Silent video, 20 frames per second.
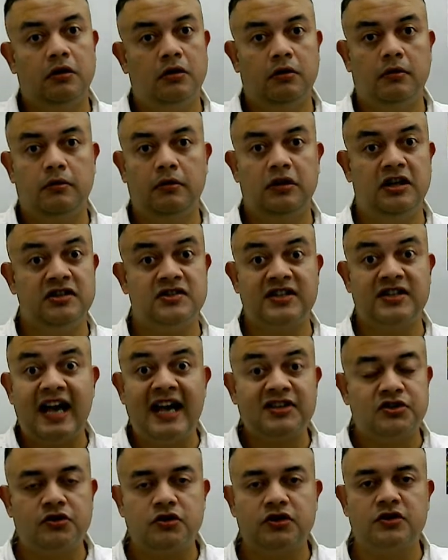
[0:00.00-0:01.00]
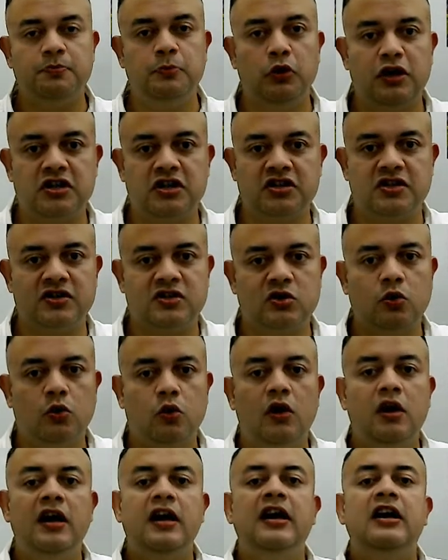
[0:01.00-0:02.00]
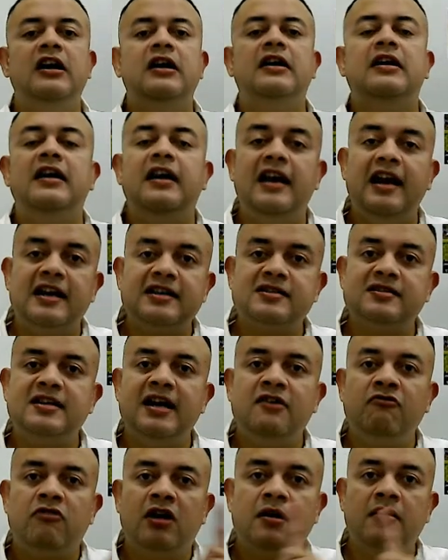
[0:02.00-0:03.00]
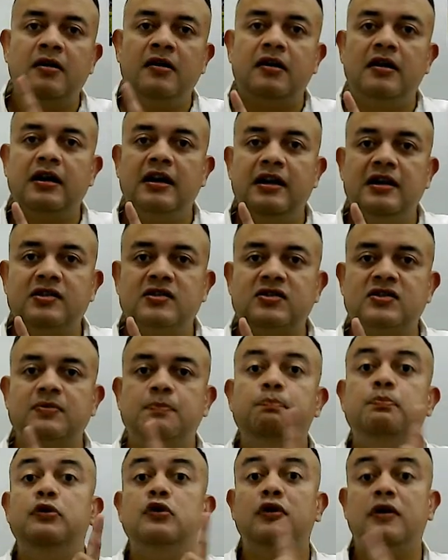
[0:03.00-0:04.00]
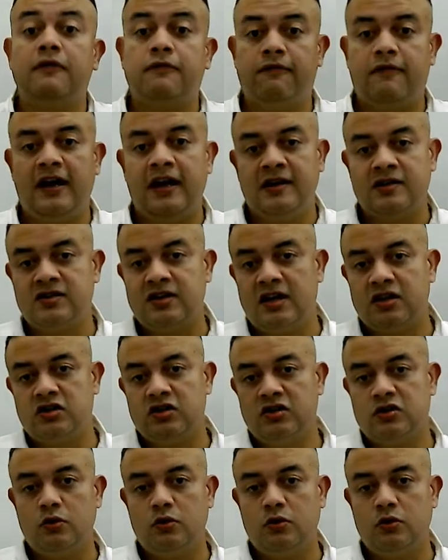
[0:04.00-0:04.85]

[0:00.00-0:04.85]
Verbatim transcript: uh, disastrous mutations. So less than one is purifying selection.